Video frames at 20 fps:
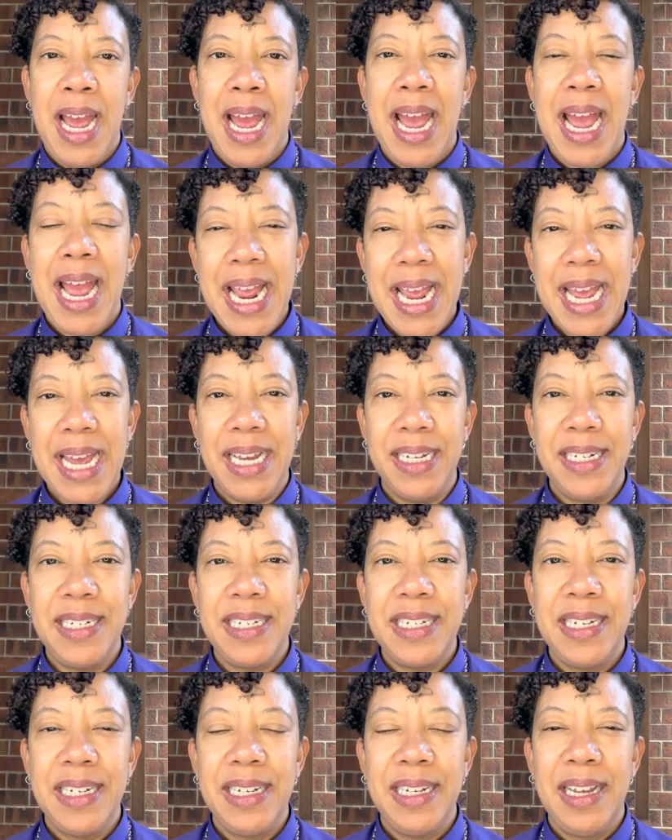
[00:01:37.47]

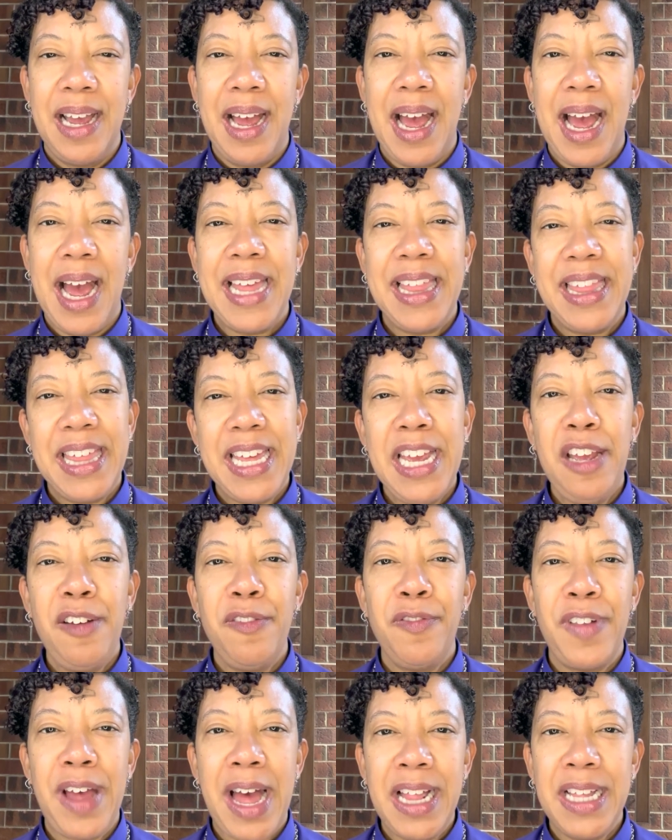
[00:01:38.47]
And I
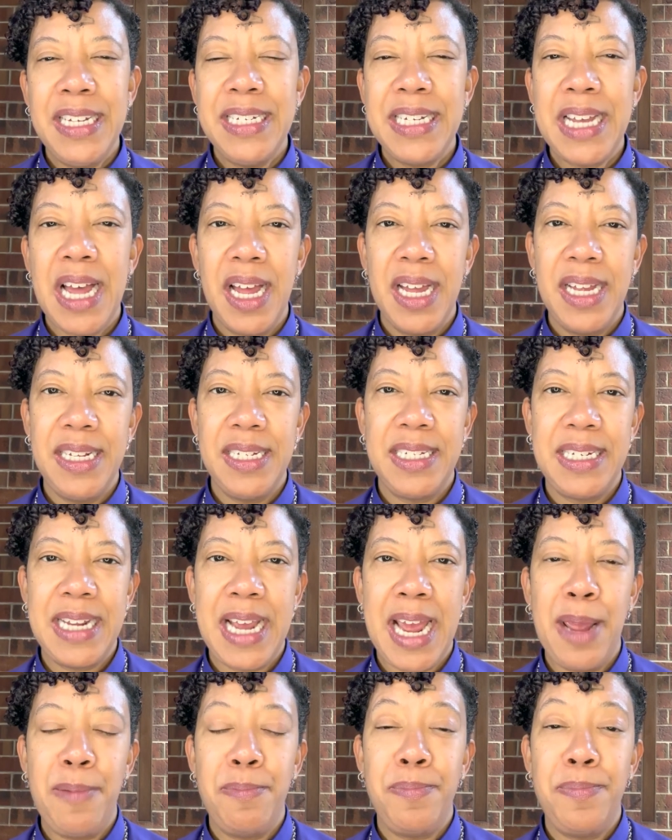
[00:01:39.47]
think Valentine's
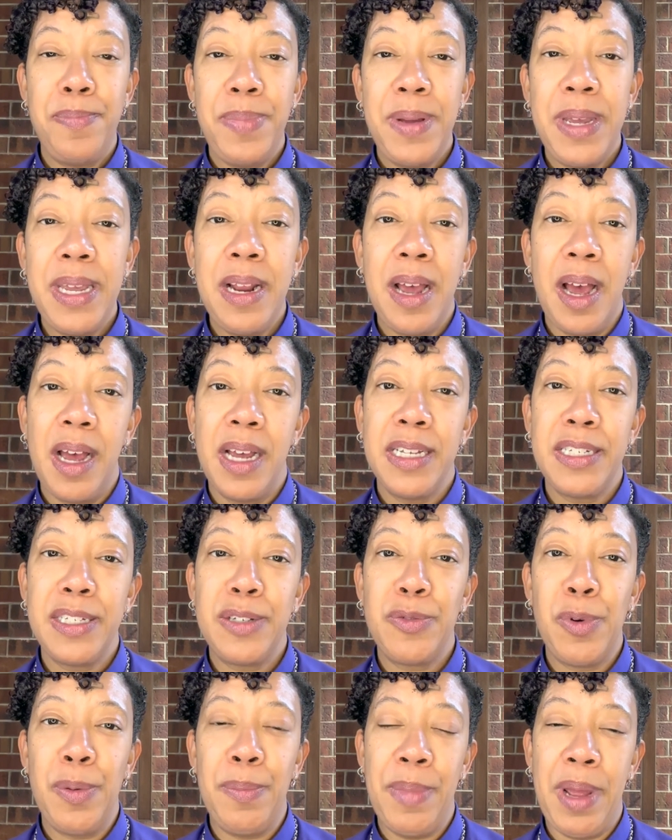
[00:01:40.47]
Day bid
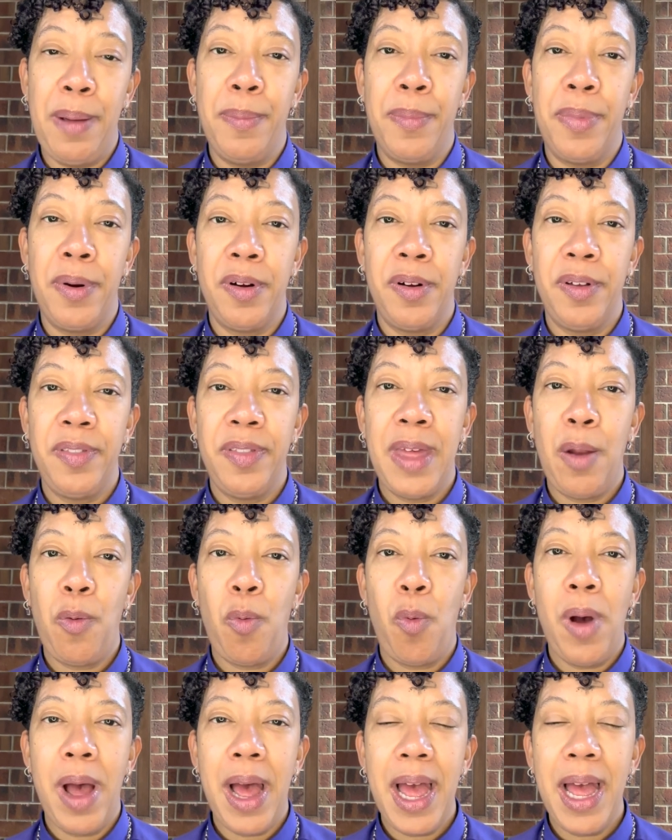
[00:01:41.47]
us remember
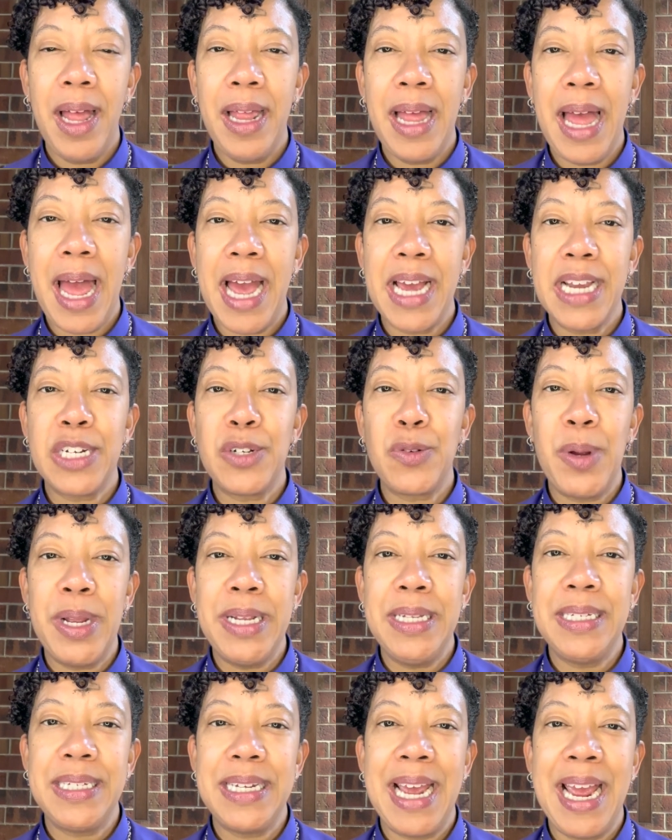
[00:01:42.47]
that while Ash
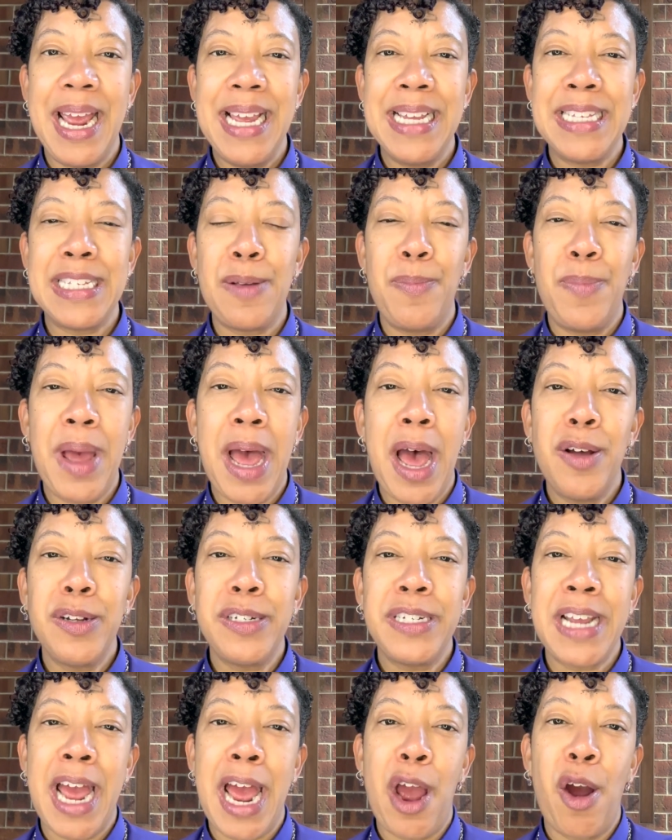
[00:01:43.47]
Wednesday is
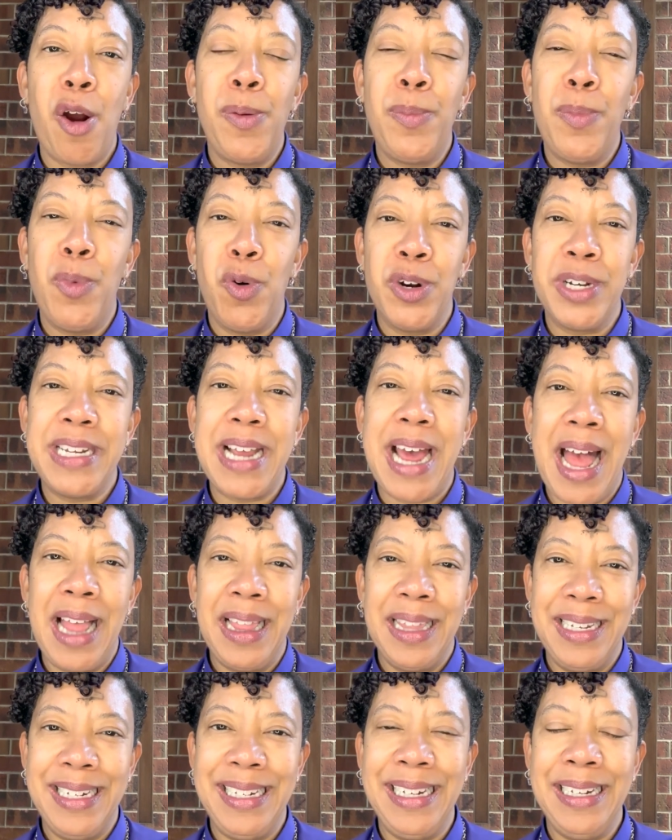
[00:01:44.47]
about our
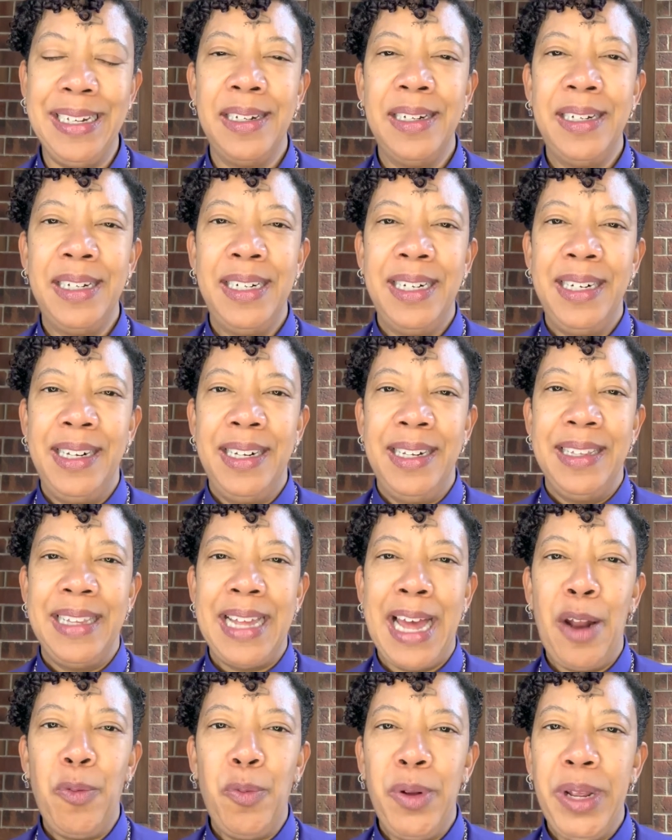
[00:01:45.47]
mortality,
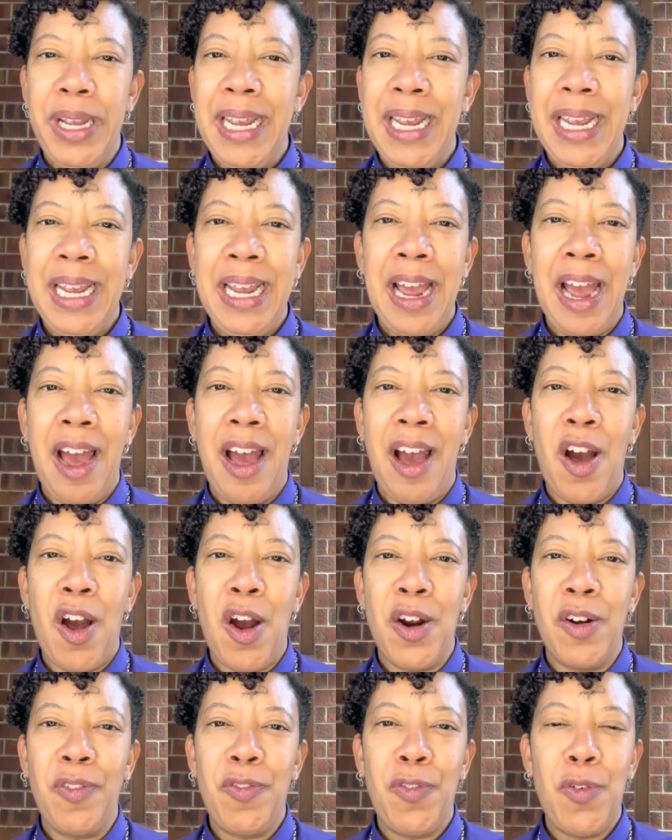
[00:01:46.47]
that we
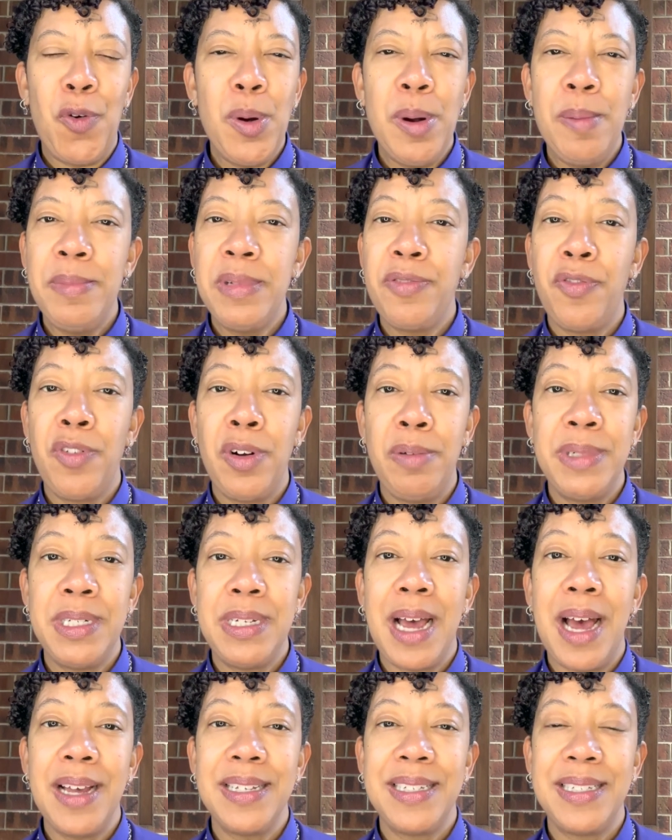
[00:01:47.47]
are formed from
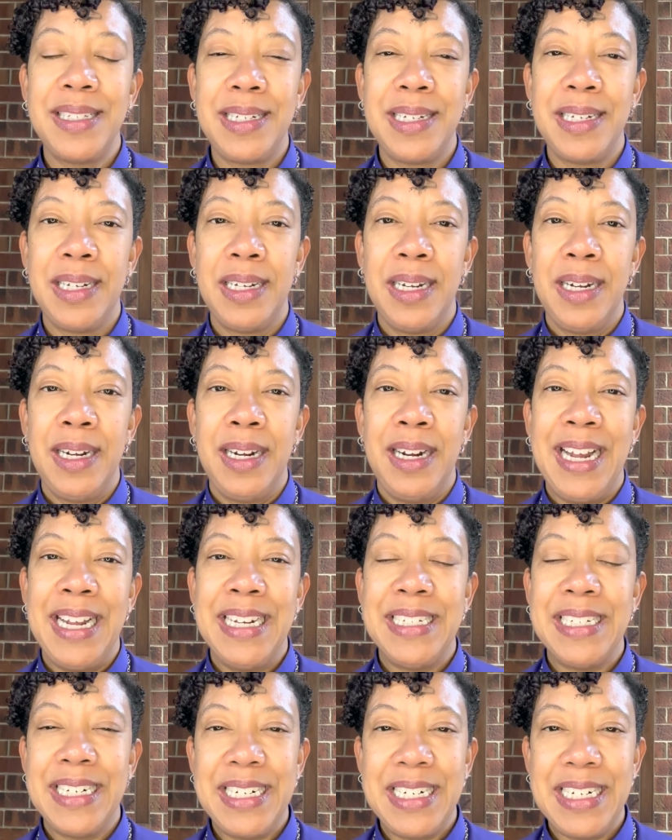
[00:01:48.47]
dust
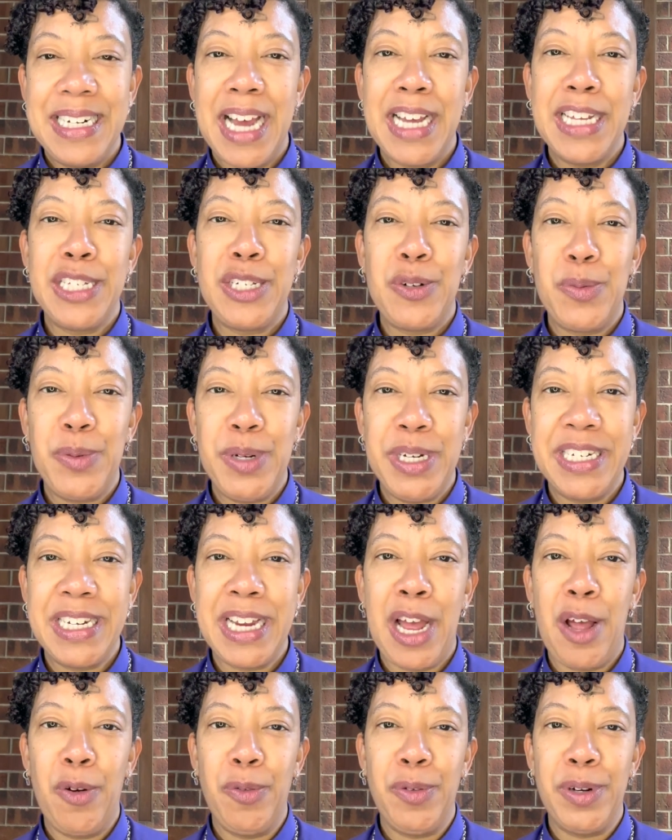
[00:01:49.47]
and to dust we
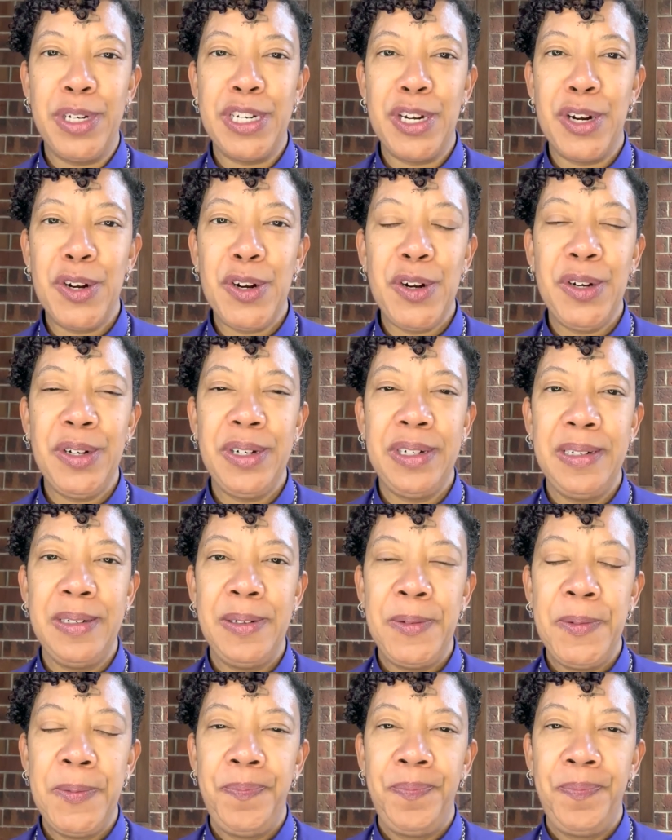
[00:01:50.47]
shall return,